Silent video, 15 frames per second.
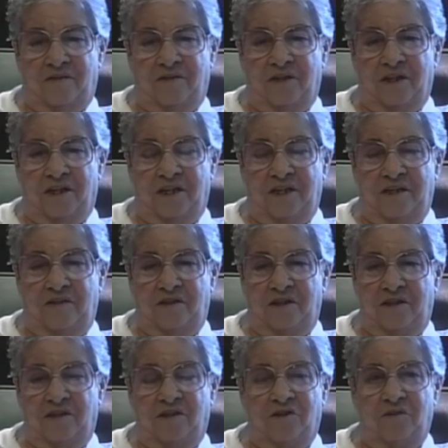the lady
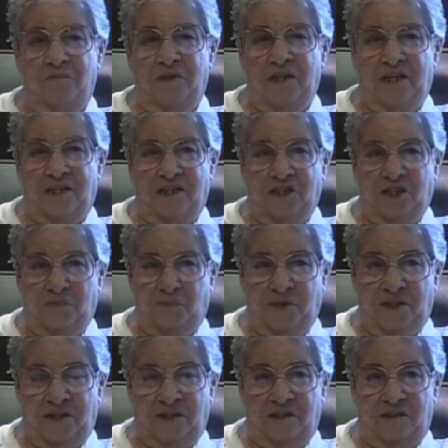that learned me how to
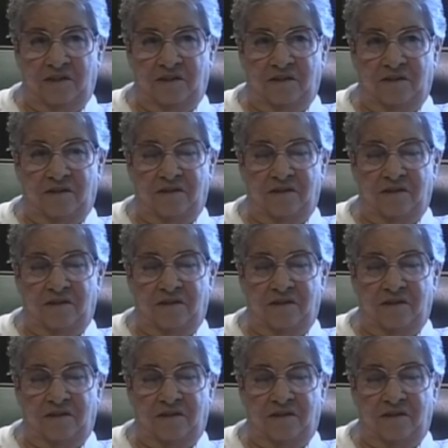spin,